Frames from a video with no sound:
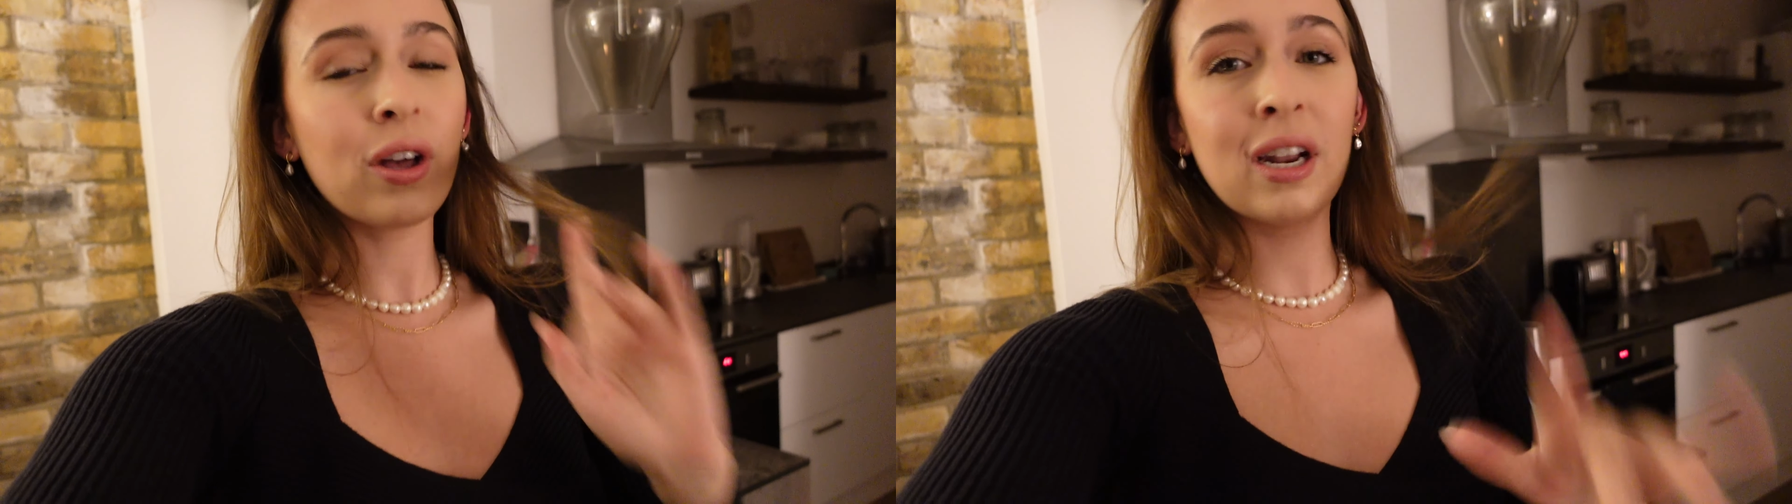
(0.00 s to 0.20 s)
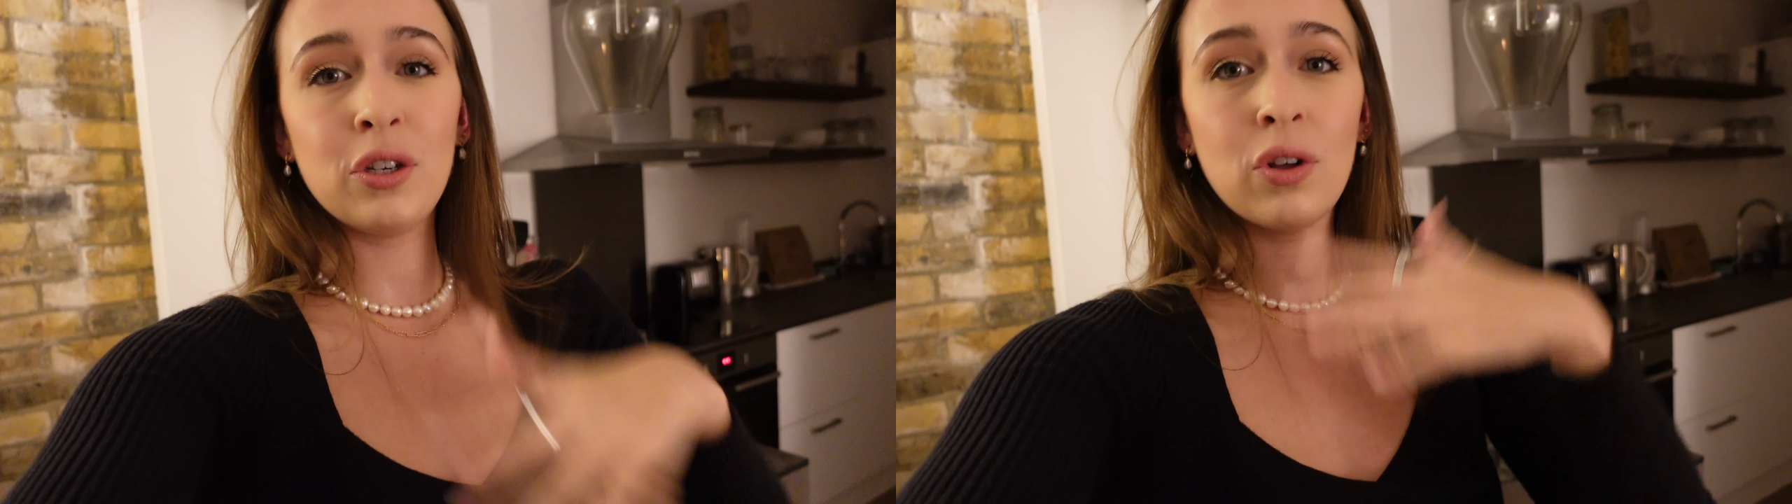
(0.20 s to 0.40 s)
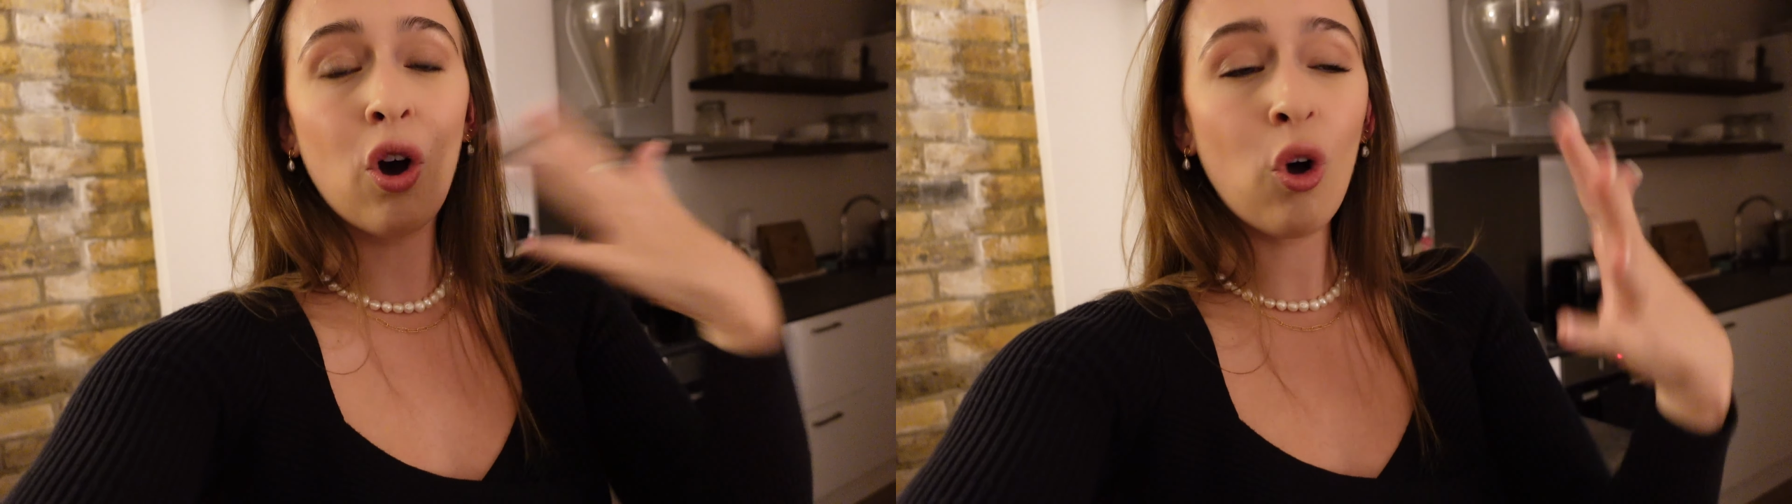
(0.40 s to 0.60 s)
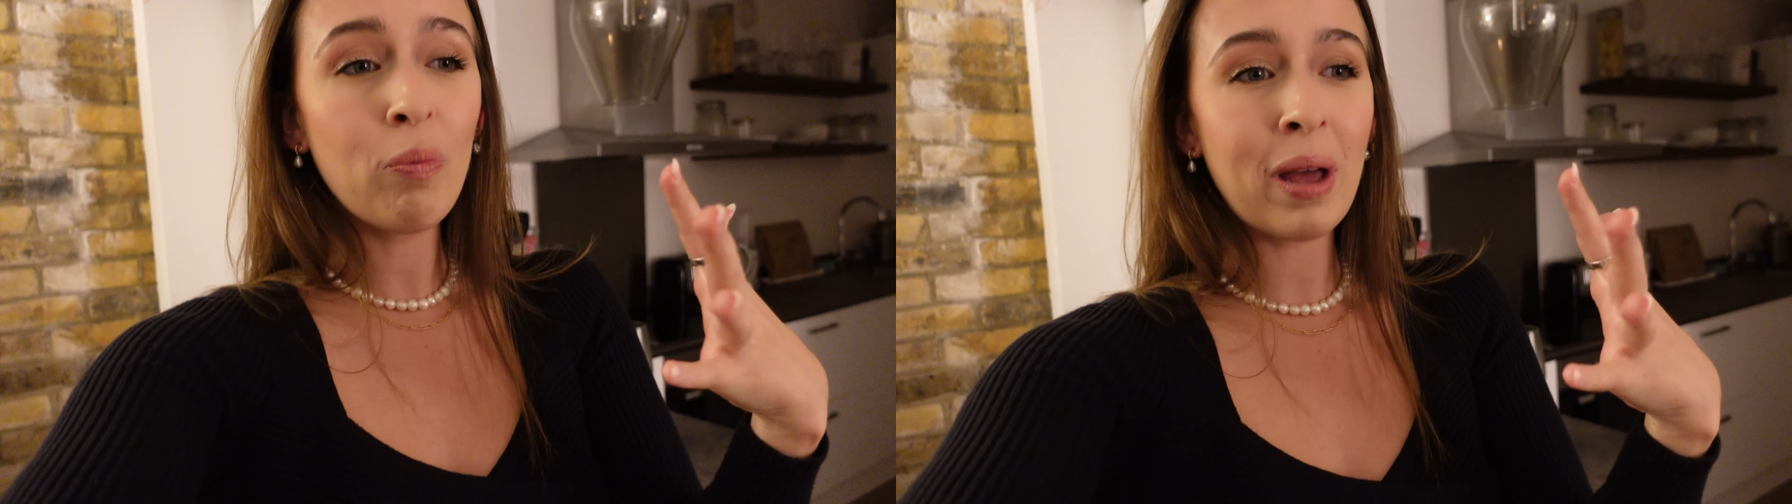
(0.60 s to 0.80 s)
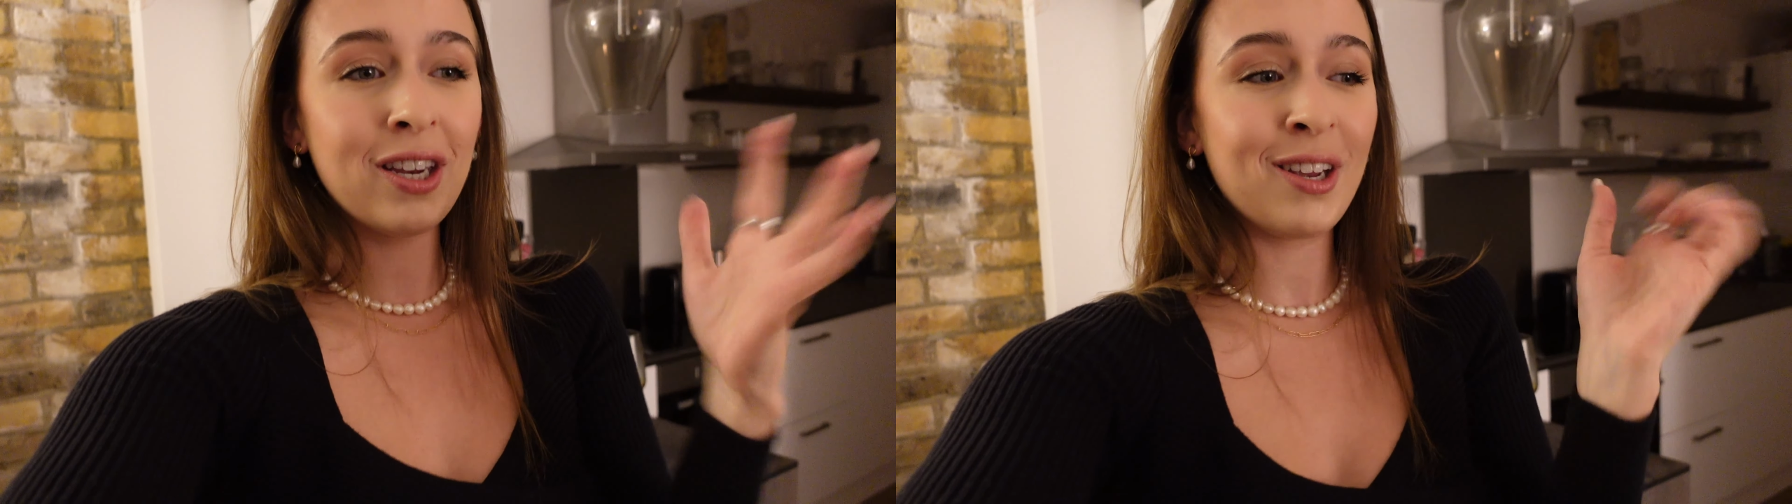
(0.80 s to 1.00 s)
and I do the whole
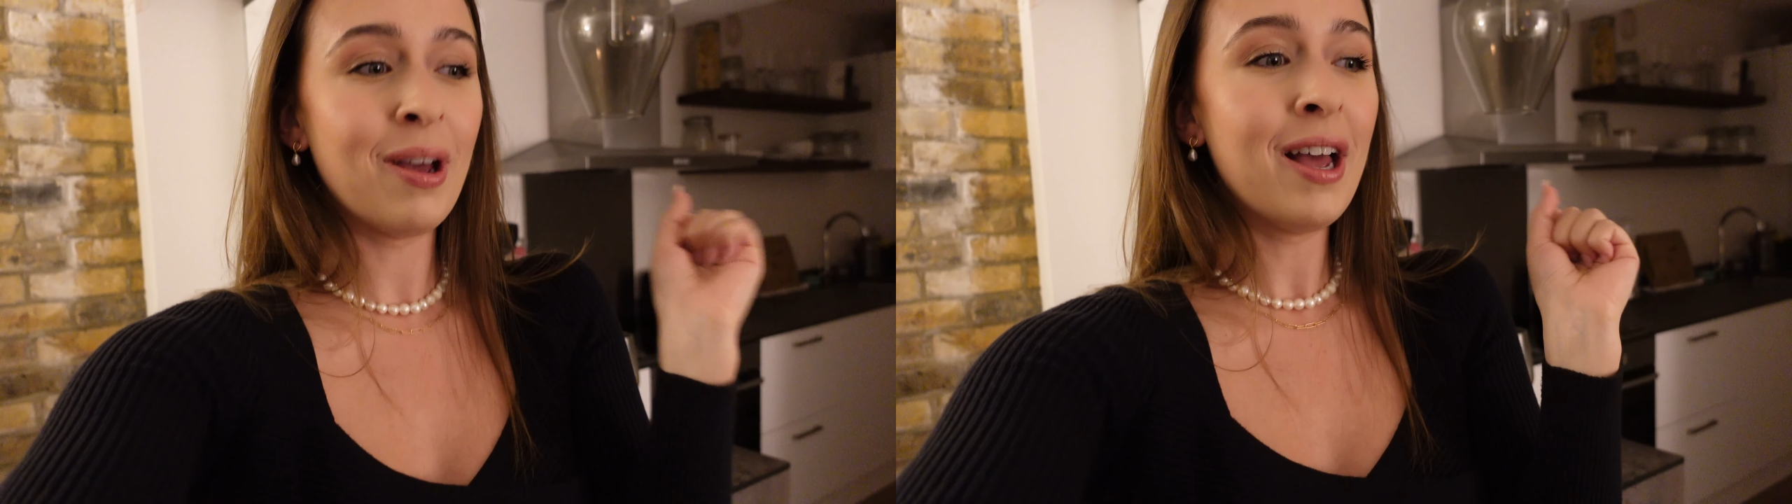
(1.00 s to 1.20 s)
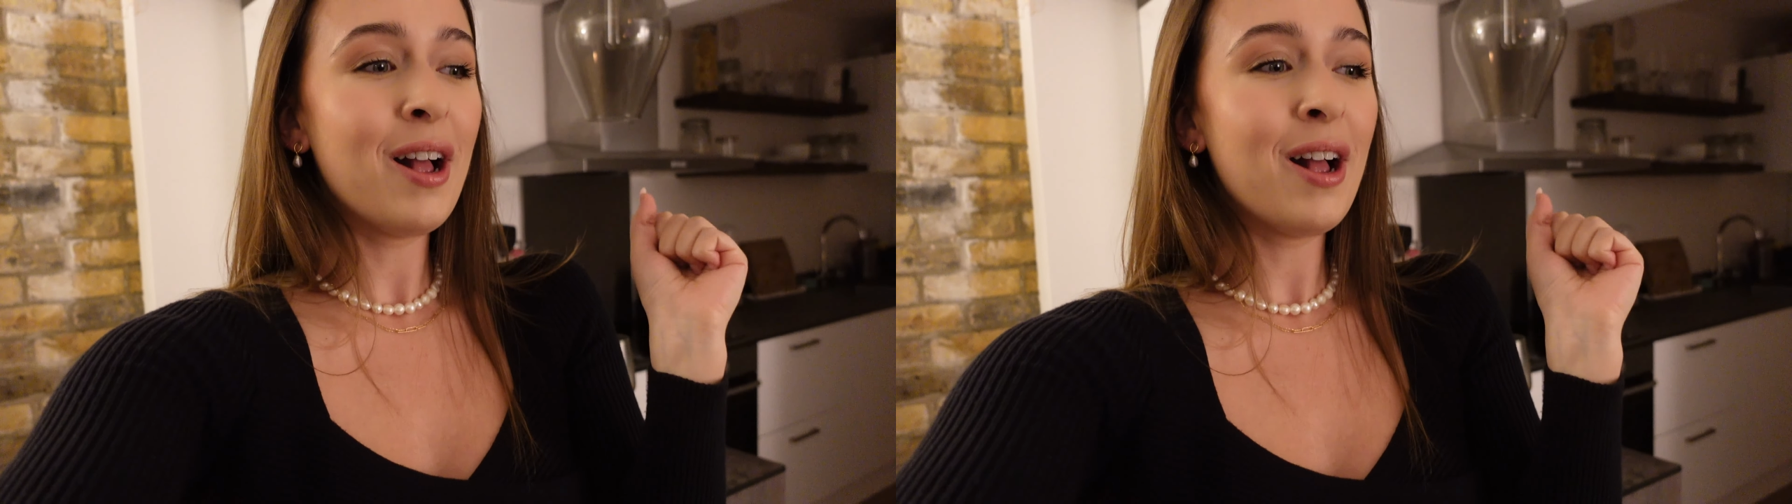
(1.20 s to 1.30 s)
menu,